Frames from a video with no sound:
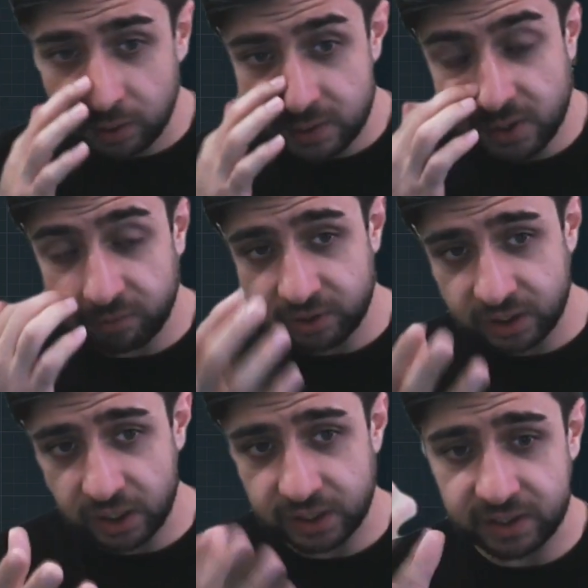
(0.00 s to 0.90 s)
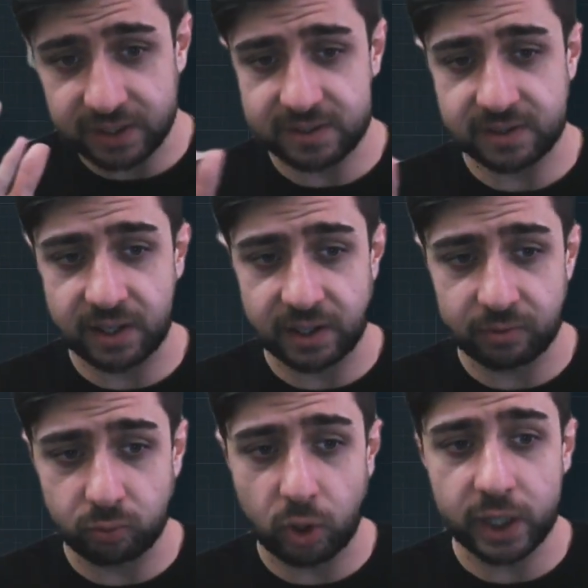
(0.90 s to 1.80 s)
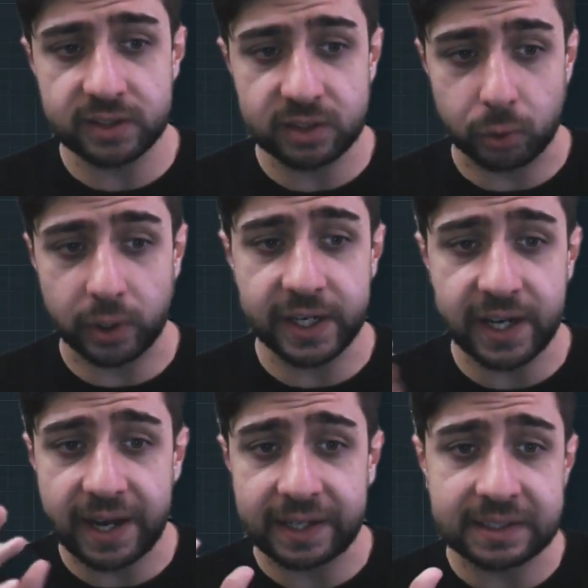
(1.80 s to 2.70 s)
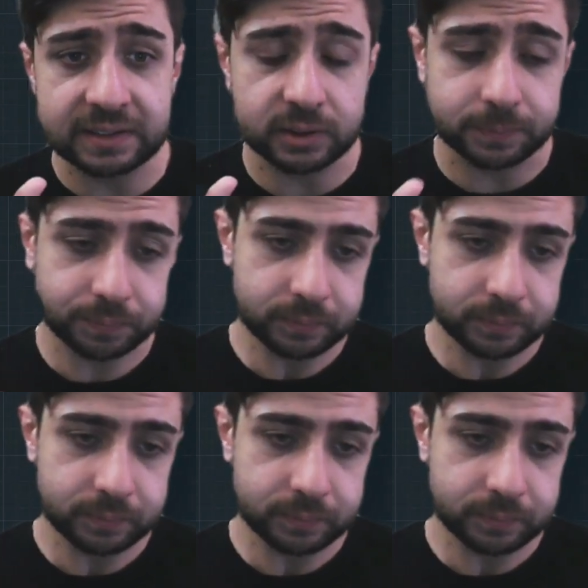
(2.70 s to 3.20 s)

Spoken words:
something like this: the white, gray, and